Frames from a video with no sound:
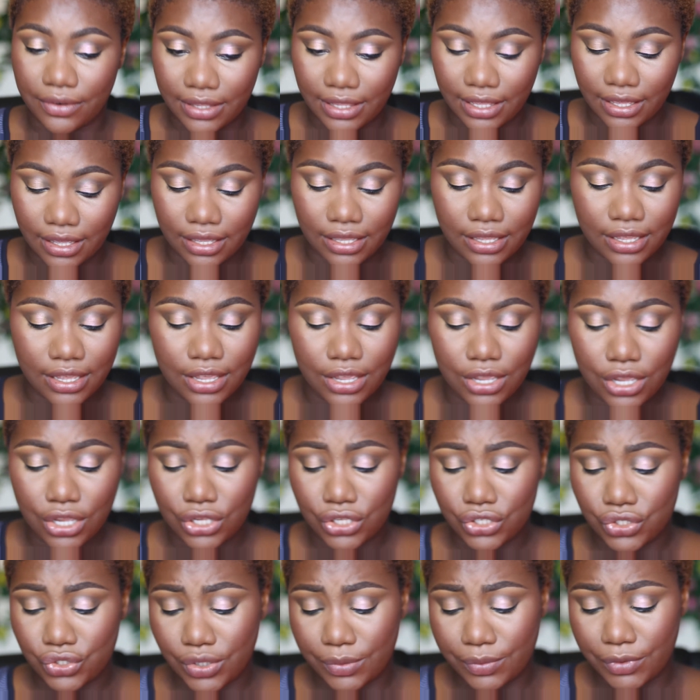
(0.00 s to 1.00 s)
Okay,
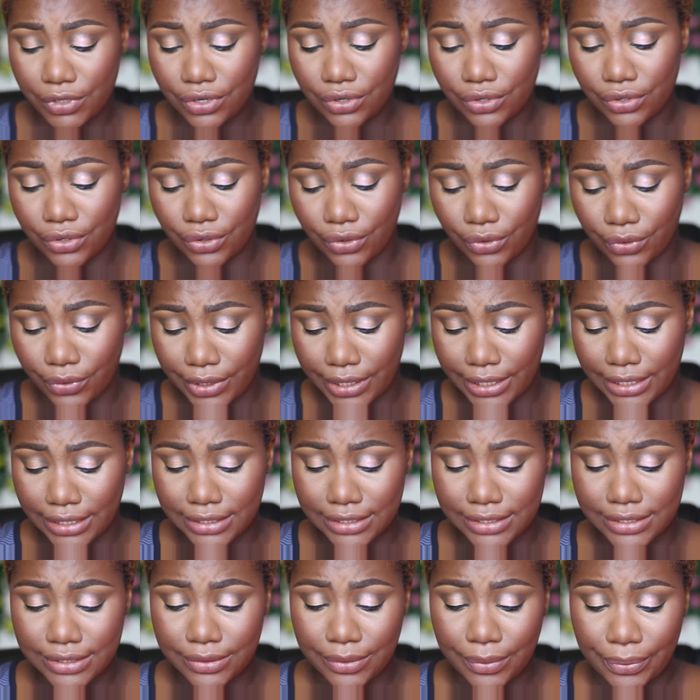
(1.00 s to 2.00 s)
so I'm gonna go
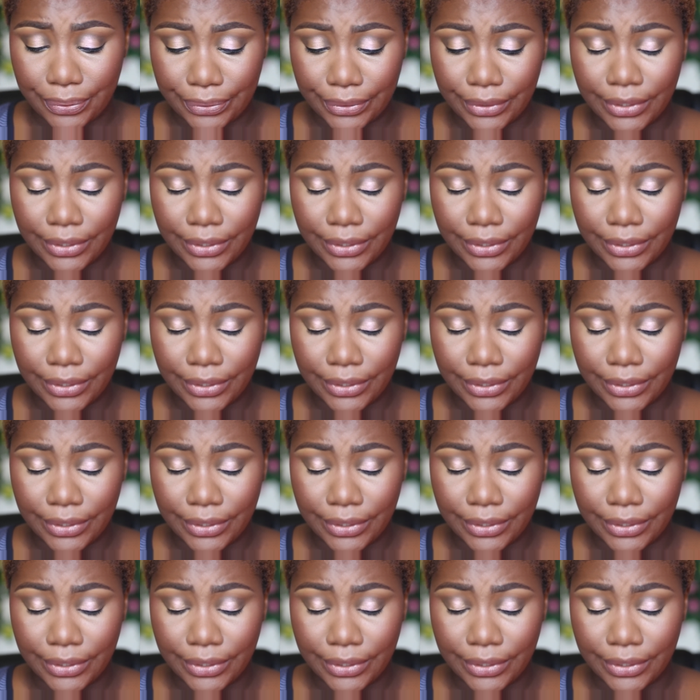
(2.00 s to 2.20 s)
into